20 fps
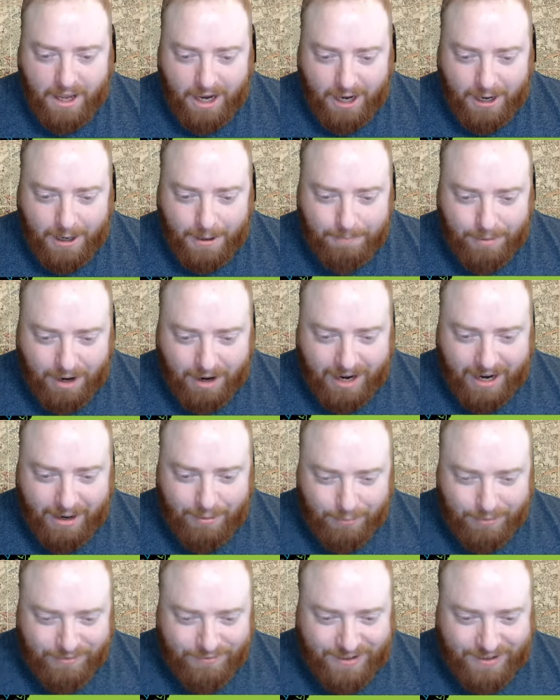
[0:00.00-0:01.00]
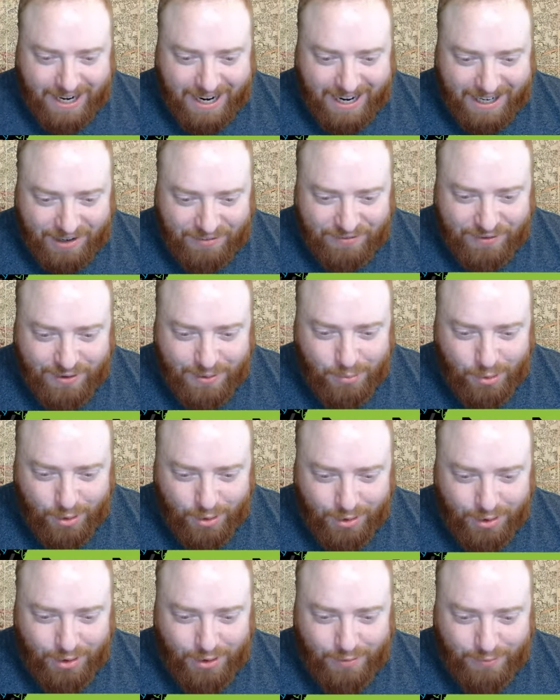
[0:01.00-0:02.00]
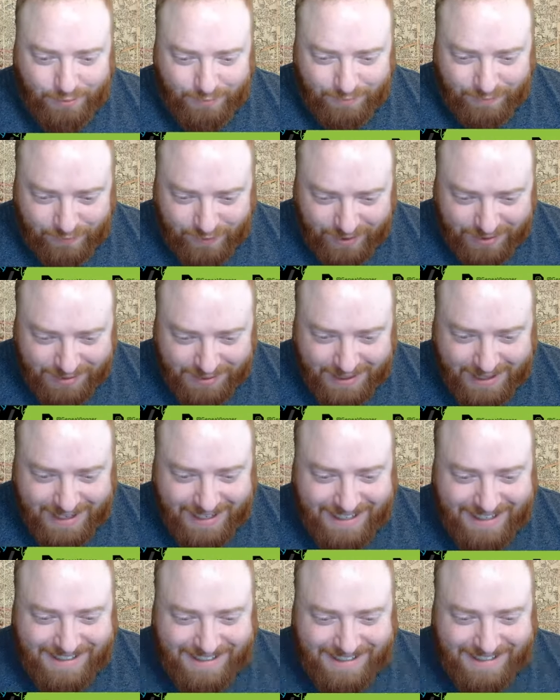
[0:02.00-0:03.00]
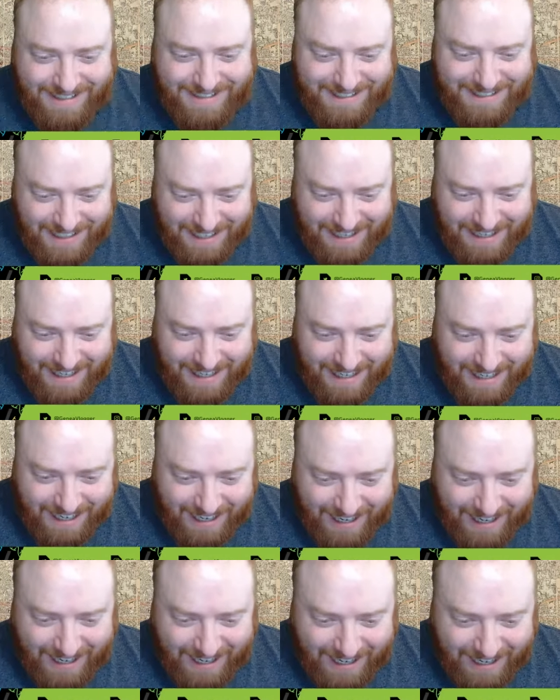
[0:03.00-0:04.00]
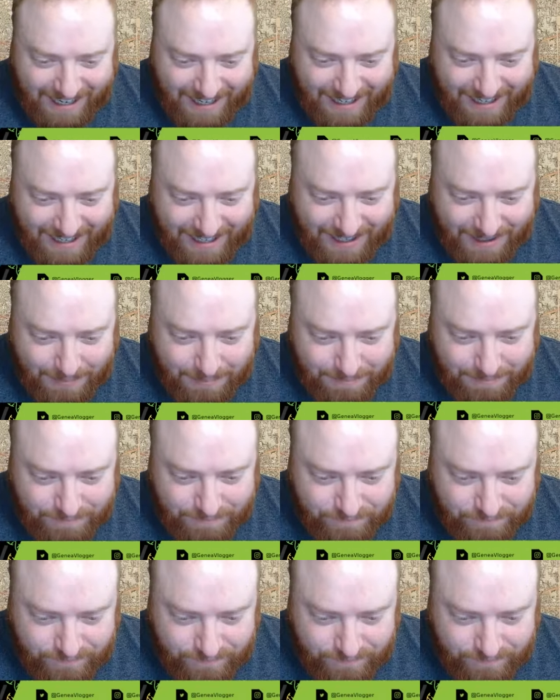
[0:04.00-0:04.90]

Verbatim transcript: Um, all right, we've got a few more. Hello from Finland. Um,